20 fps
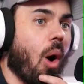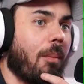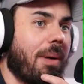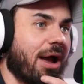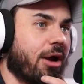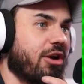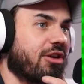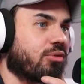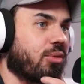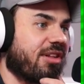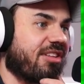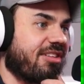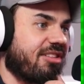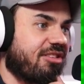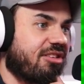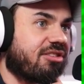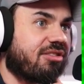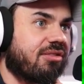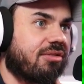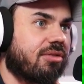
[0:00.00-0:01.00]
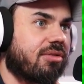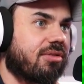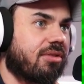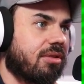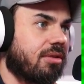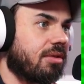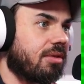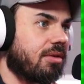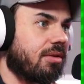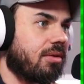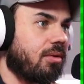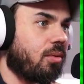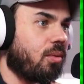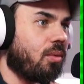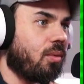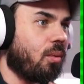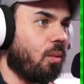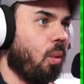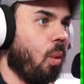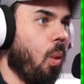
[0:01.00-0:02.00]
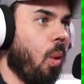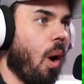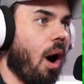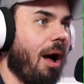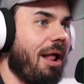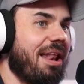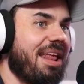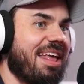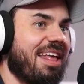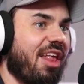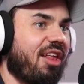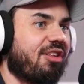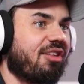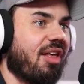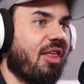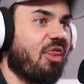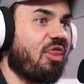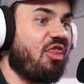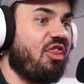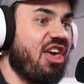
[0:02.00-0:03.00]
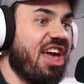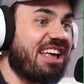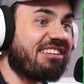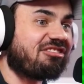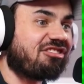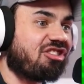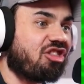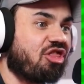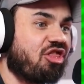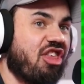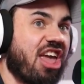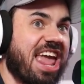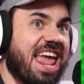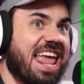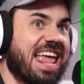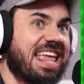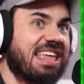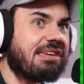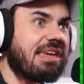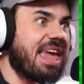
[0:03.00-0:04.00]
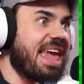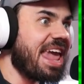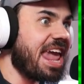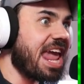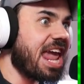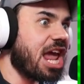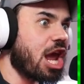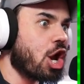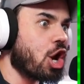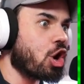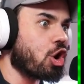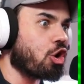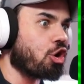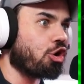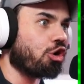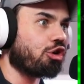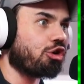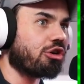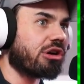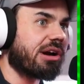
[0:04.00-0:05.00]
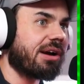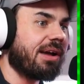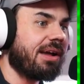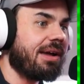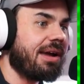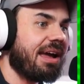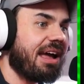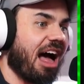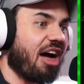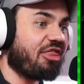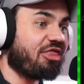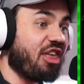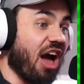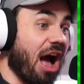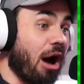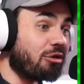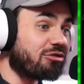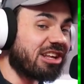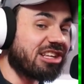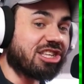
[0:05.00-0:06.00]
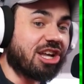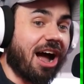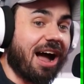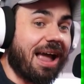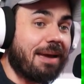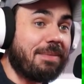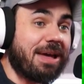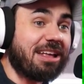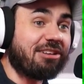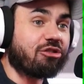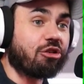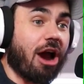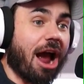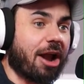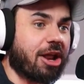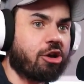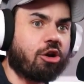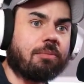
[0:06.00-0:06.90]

my goodness, what is this? What is this thing here? 1,000 diamonds? You're out of your